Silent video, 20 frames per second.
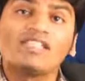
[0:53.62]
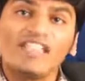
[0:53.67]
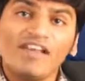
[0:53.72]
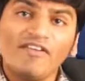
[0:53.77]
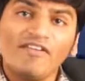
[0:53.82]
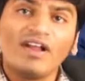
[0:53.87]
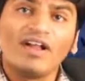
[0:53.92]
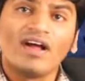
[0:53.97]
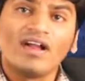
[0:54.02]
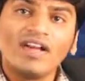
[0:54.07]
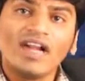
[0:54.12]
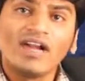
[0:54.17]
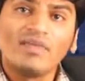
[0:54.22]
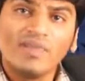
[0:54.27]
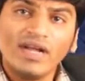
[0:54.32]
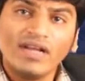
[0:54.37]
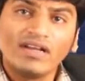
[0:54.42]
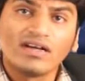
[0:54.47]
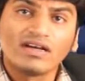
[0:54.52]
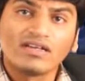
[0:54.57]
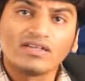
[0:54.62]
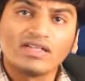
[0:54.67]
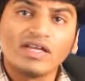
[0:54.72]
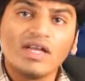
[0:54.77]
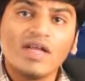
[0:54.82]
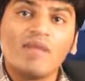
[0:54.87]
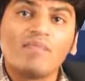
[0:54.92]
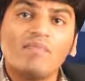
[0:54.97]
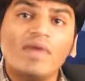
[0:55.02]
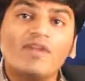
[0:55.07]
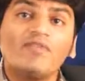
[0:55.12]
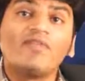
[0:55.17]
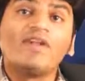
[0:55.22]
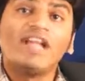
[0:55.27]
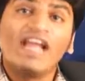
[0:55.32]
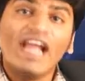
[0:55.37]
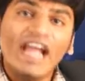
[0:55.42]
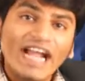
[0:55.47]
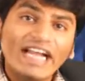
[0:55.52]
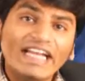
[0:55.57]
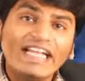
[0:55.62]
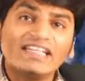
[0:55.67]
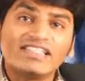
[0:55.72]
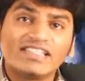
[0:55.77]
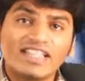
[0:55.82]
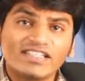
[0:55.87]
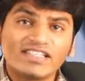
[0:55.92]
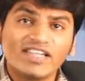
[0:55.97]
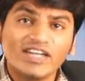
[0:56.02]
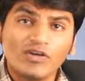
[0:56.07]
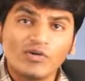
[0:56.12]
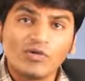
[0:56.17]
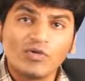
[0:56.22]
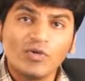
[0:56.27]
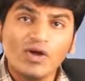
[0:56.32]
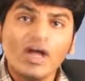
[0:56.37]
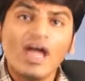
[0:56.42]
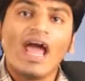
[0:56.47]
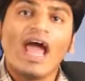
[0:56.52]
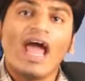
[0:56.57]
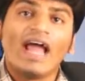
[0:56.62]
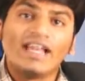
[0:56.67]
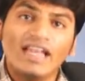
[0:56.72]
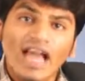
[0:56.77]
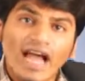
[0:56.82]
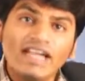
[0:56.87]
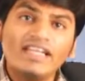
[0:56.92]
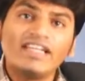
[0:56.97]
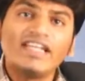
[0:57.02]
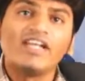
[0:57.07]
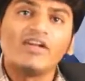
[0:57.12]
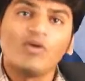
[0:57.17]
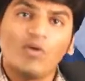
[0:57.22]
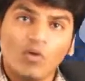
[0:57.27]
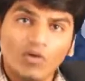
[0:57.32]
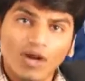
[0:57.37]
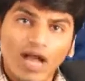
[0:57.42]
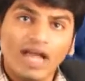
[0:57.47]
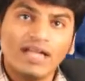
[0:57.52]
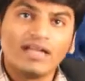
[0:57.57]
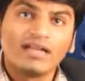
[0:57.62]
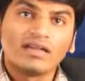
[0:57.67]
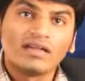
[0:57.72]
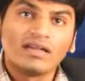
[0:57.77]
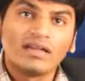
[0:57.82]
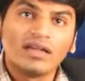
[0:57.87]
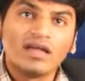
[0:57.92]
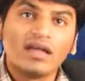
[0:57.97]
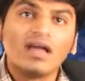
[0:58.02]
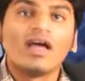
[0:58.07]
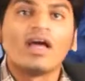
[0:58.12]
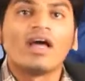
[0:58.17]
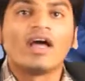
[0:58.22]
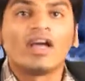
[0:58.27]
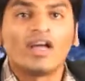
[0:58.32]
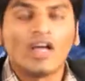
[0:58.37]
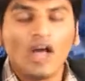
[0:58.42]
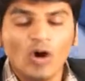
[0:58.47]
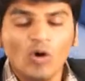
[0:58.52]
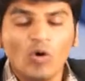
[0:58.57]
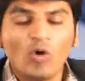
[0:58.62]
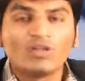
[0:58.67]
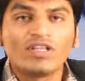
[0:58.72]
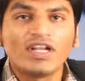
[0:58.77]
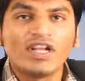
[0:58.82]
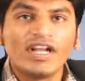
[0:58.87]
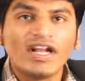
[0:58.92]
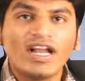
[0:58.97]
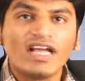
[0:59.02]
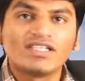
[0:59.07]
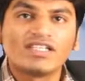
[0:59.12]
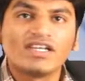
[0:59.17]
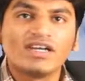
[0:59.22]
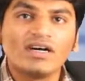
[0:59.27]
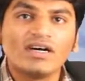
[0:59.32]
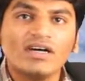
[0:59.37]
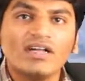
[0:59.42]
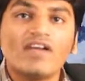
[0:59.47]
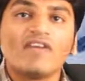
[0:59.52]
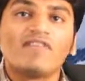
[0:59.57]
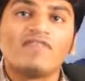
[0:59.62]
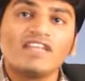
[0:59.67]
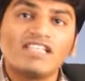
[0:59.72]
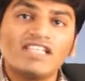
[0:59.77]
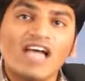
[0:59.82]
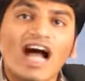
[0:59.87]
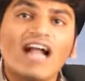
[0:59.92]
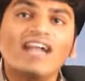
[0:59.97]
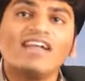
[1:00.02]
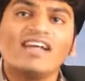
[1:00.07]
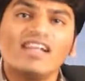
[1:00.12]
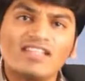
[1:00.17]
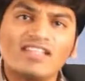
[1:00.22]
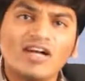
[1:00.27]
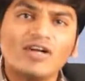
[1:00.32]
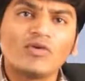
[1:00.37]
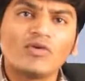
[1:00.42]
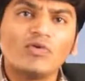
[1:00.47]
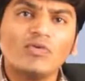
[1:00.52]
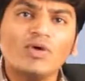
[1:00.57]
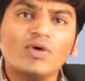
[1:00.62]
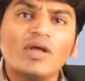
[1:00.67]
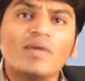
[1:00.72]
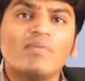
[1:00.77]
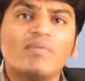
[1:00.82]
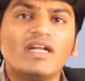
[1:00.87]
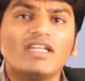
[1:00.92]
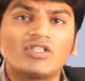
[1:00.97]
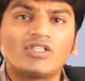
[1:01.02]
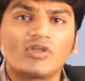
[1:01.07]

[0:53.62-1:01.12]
700 meters between 1862 and 1909. Gangotri glacier, which had hitherto been